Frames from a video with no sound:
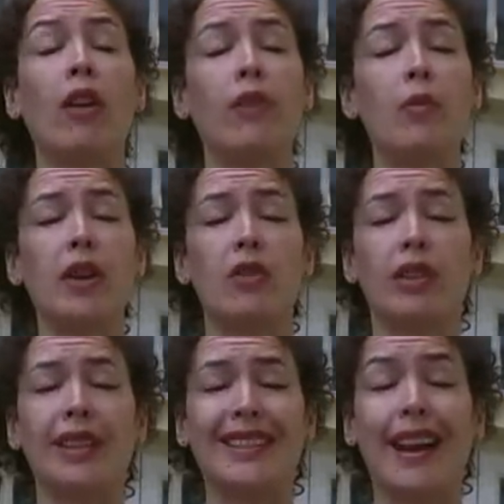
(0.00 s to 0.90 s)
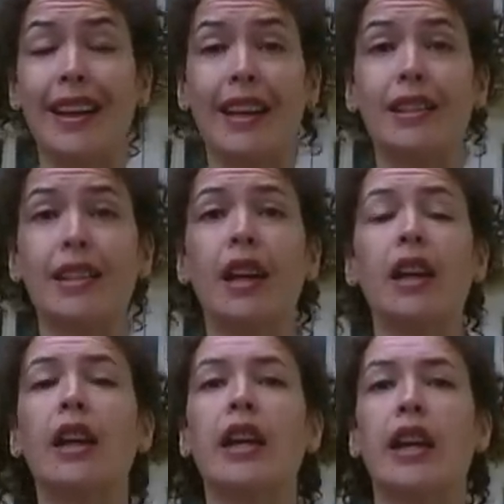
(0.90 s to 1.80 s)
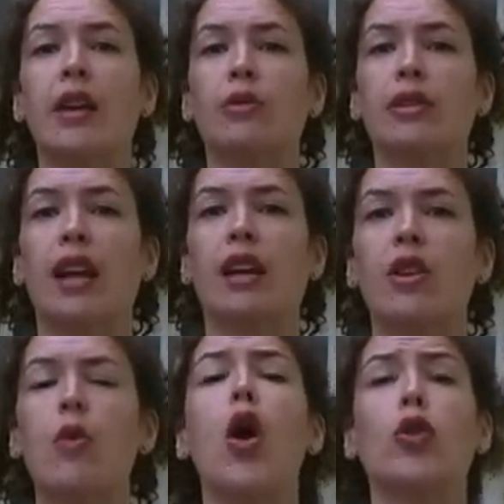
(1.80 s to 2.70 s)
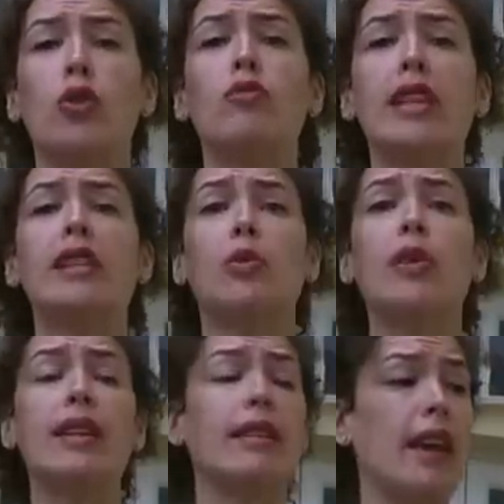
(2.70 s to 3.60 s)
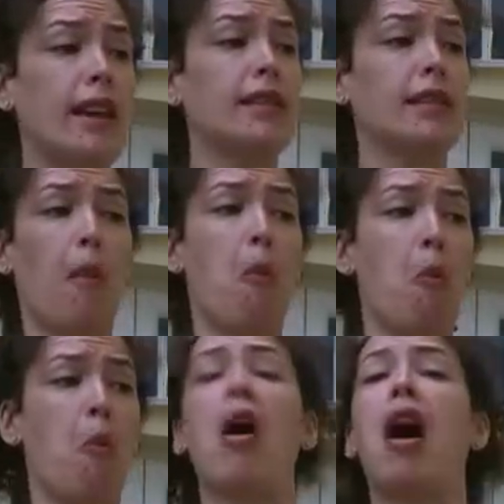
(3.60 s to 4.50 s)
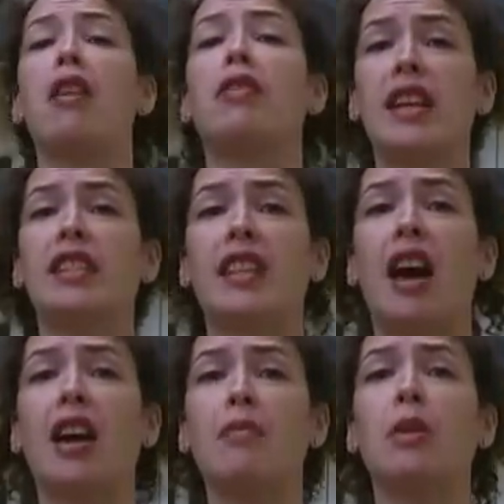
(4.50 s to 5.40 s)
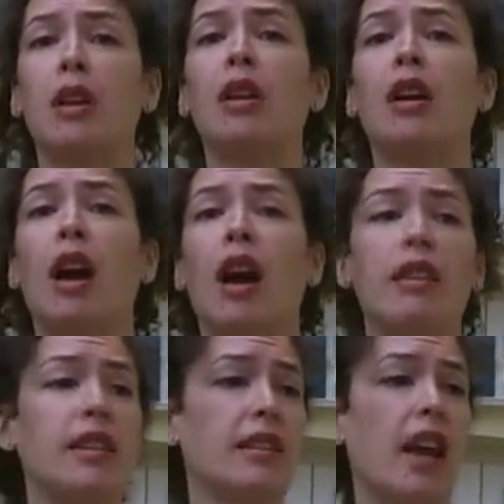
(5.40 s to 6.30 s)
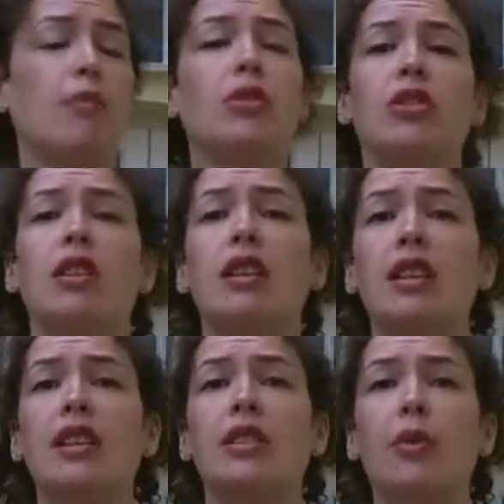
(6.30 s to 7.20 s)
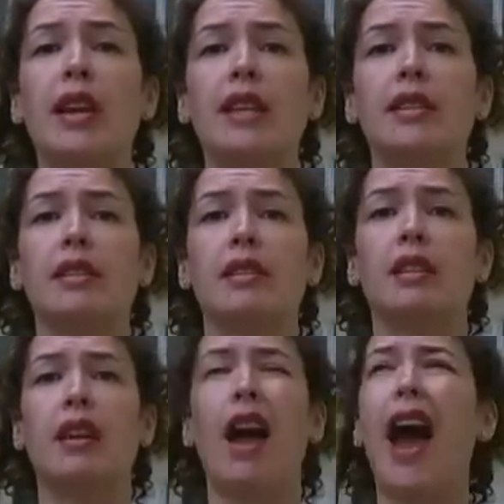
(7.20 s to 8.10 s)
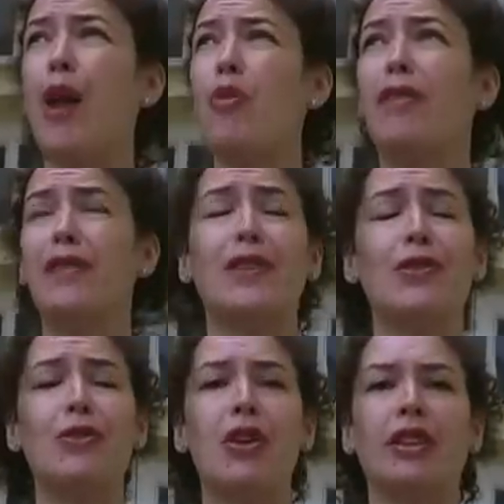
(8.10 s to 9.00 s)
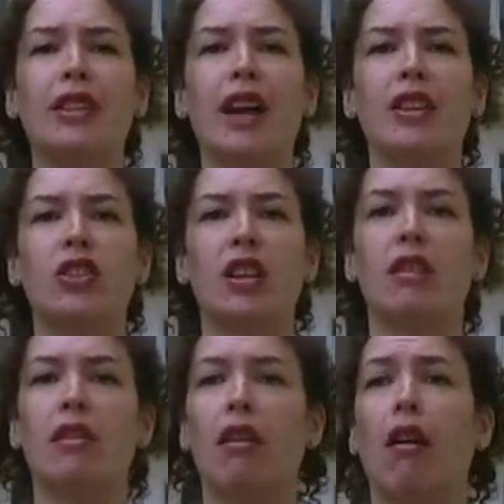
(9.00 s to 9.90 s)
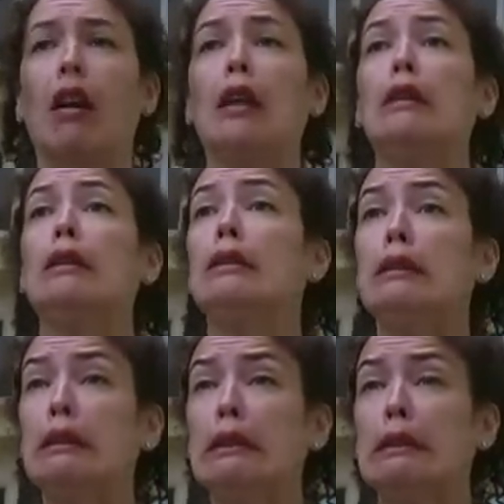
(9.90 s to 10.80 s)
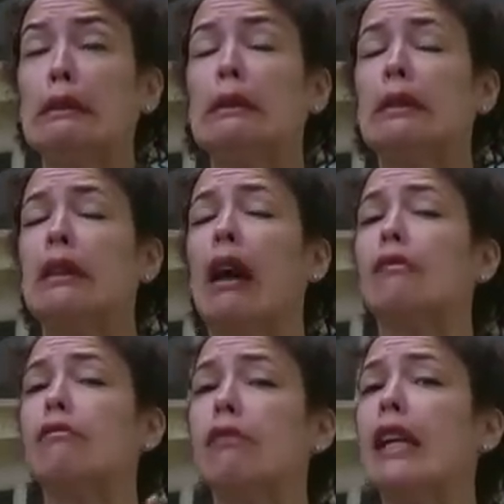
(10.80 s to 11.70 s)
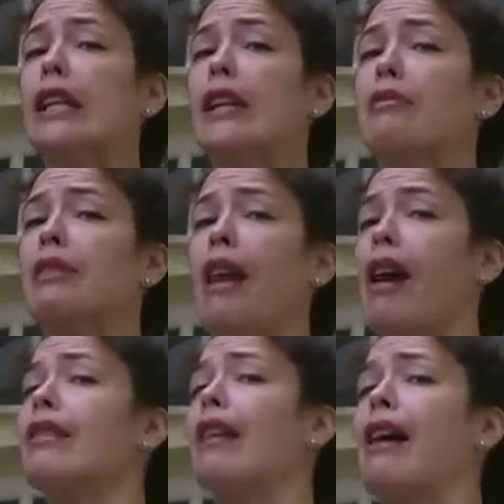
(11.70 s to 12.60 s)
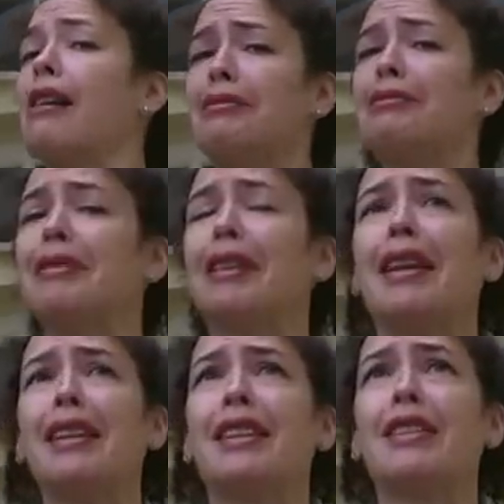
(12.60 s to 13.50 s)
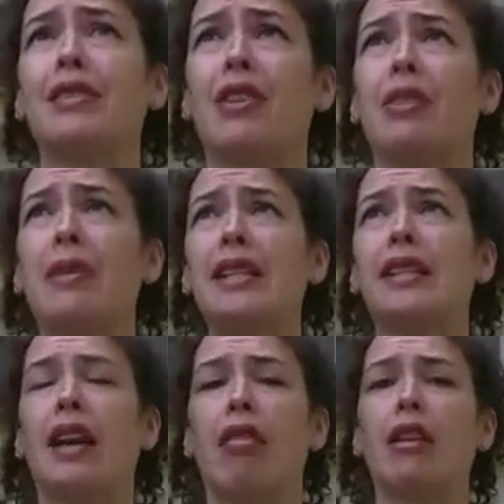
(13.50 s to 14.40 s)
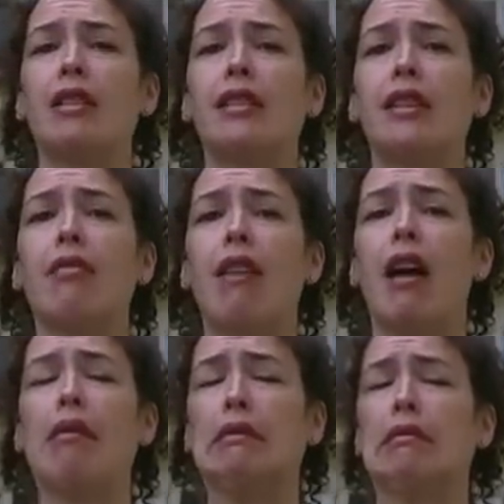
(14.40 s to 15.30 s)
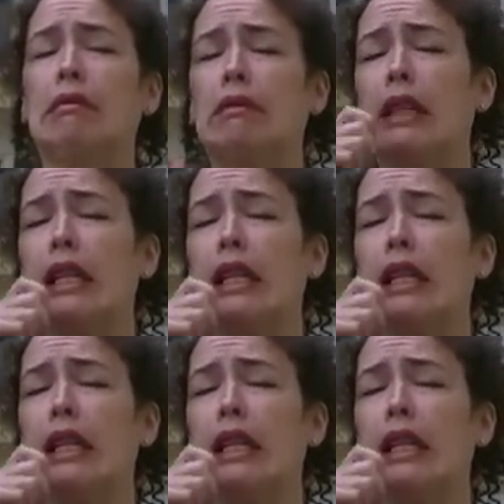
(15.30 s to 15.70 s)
Quite often when you're on a diet, it will tell you, you need to eat this at this time and this is how much that you need to eat. How often have you got a diet sheet and thought, I really don't like that, and that says it's got to eat it, and then you sit there